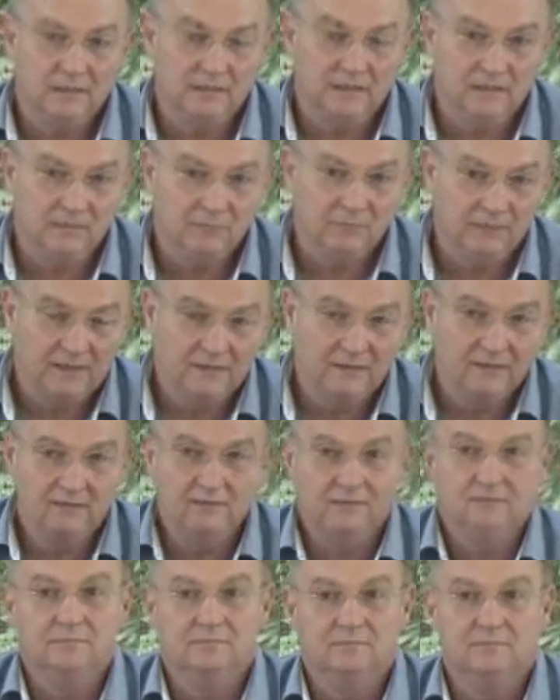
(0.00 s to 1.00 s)
in
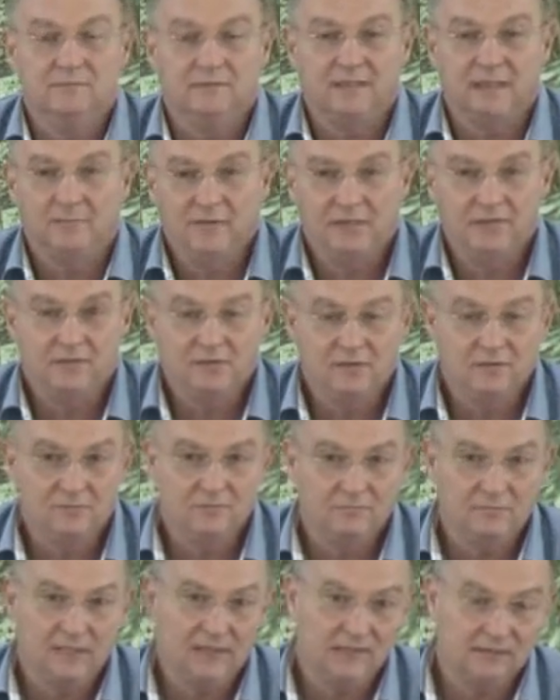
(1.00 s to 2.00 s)
one
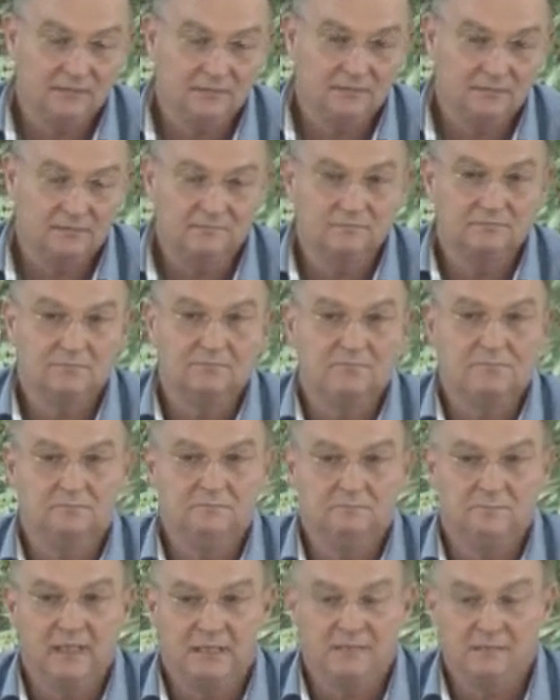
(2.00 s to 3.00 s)
dimension, we had a
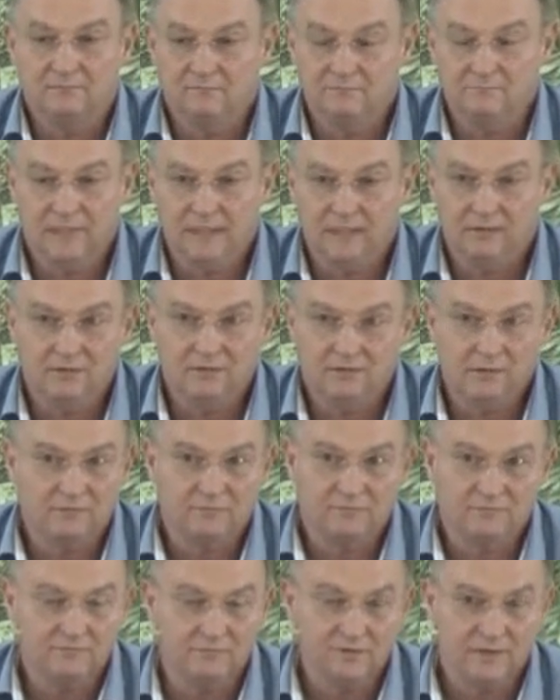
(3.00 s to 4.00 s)
we had we had a lot of
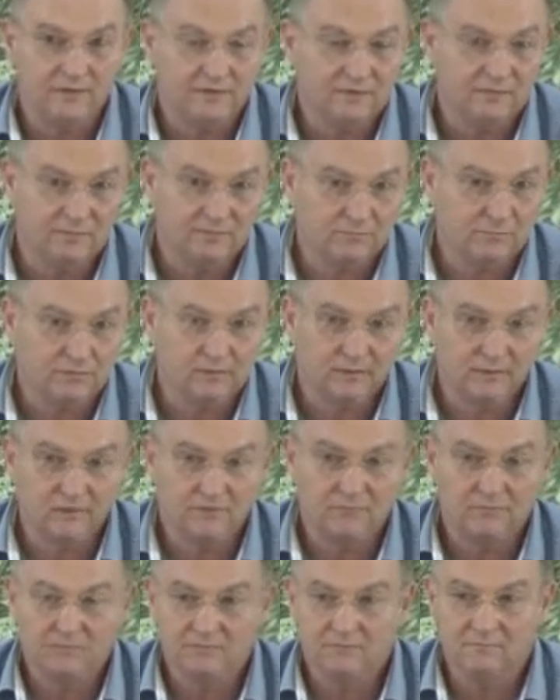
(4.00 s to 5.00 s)
scientific
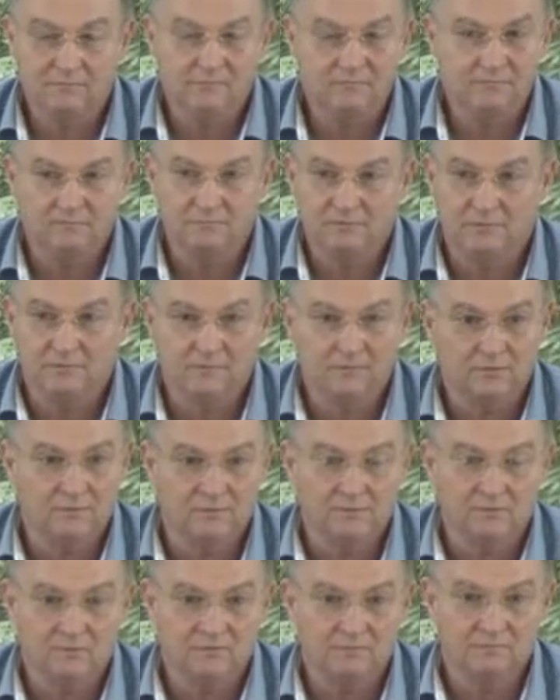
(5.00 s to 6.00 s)
production. We, we
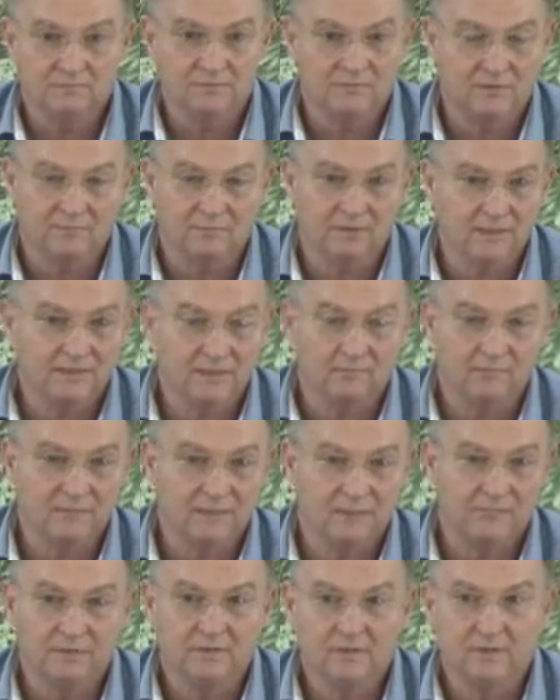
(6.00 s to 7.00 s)
produced uh, several hundred
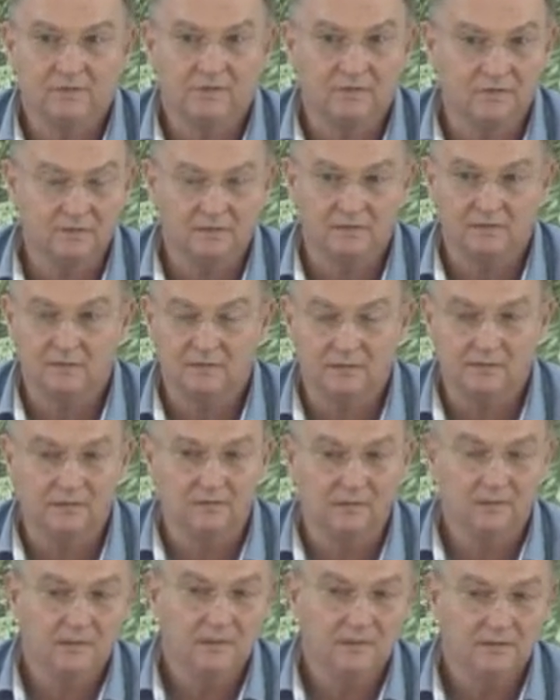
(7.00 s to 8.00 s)
papers and, and, and
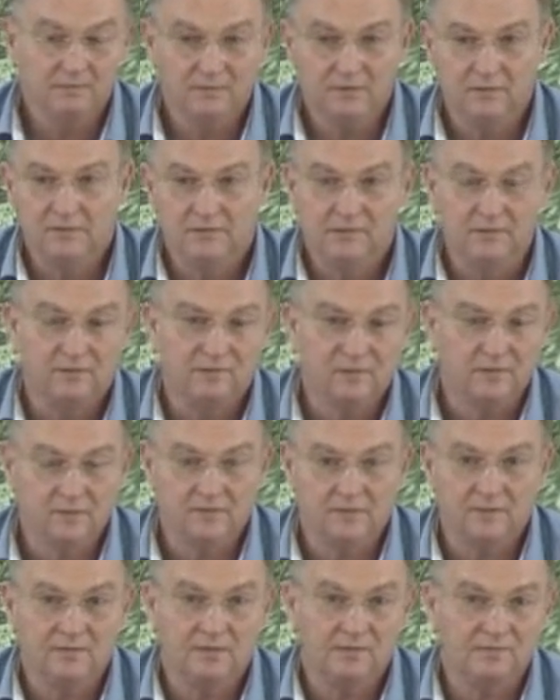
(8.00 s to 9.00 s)
PhD
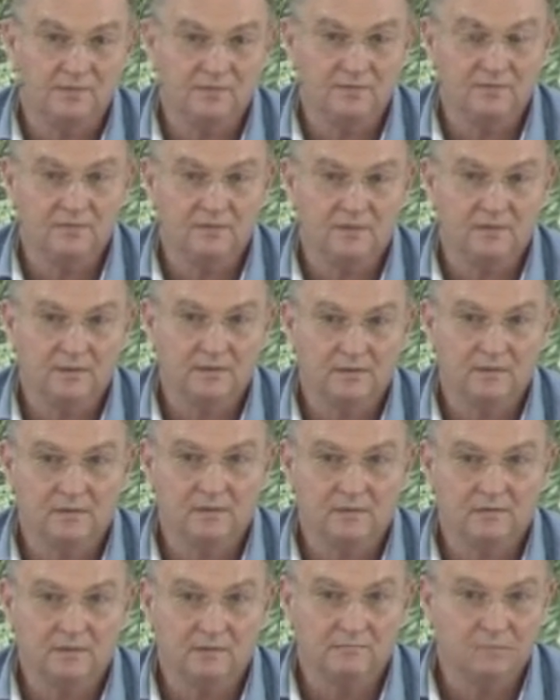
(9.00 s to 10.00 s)
studies, MSc studies,
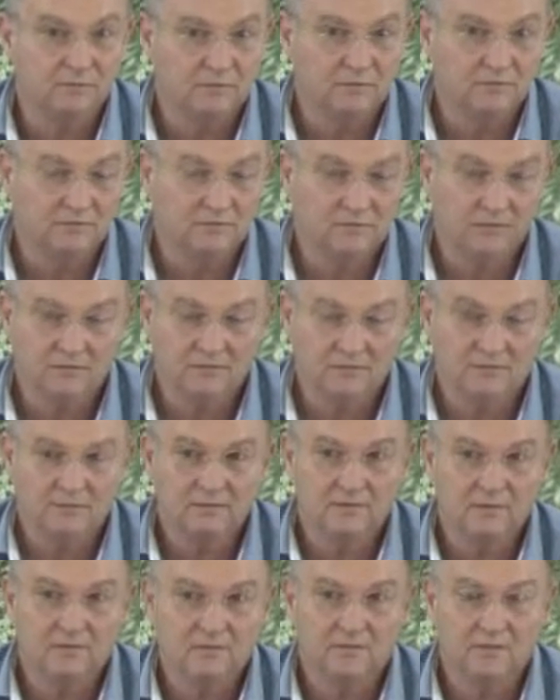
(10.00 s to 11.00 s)
and, and books on, on
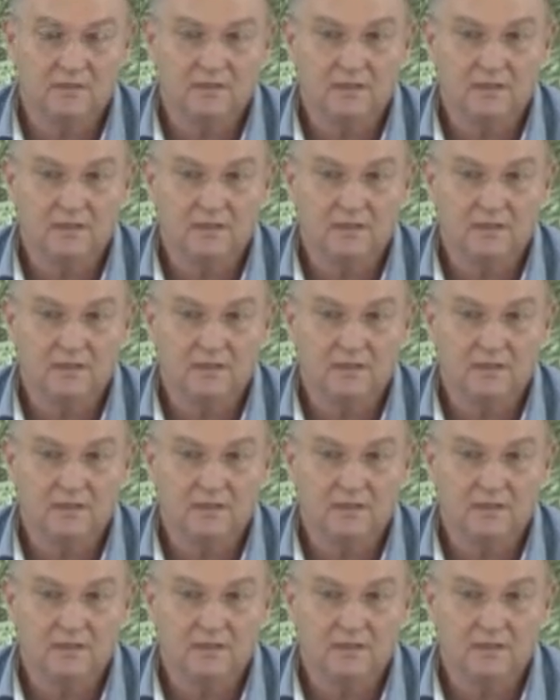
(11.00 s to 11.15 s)
this,